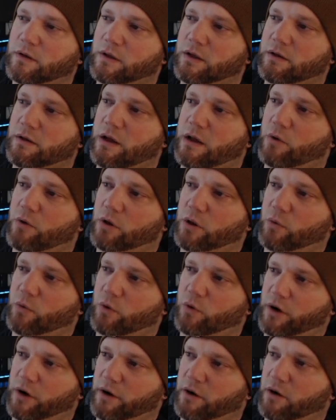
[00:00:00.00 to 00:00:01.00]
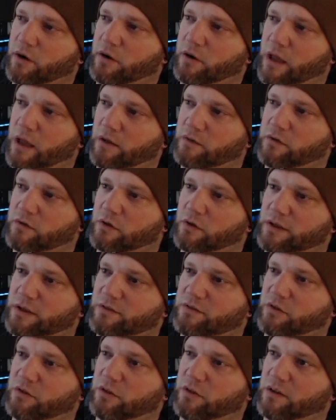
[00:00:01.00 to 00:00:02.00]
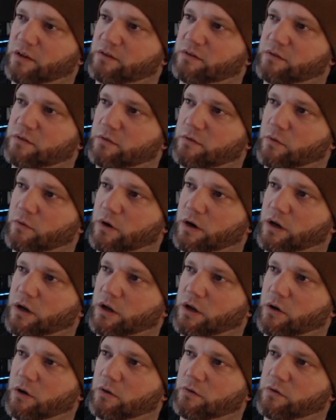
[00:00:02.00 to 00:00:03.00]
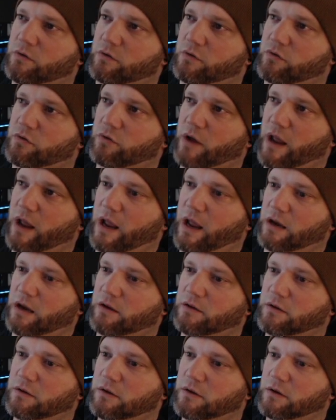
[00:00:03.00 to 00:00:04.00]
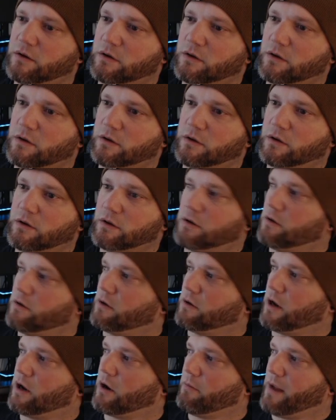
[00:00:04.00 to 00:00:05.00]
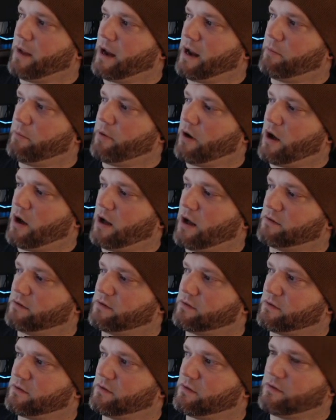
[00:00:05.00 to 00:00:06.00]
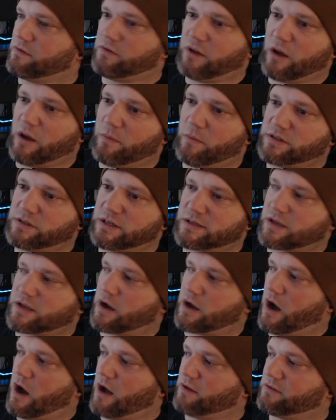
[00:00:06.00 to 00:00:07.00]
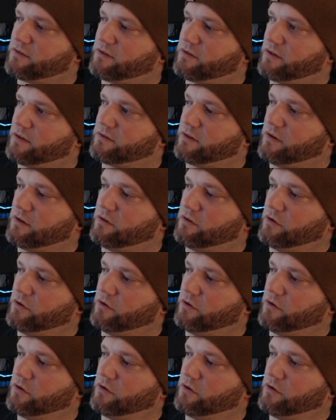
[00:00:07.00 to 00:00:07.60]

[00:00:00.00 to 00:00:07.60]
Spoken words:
Not really worried. Okay, so let's do this. We're going to go to trade. Get our mana pots. See how much this costs us to do.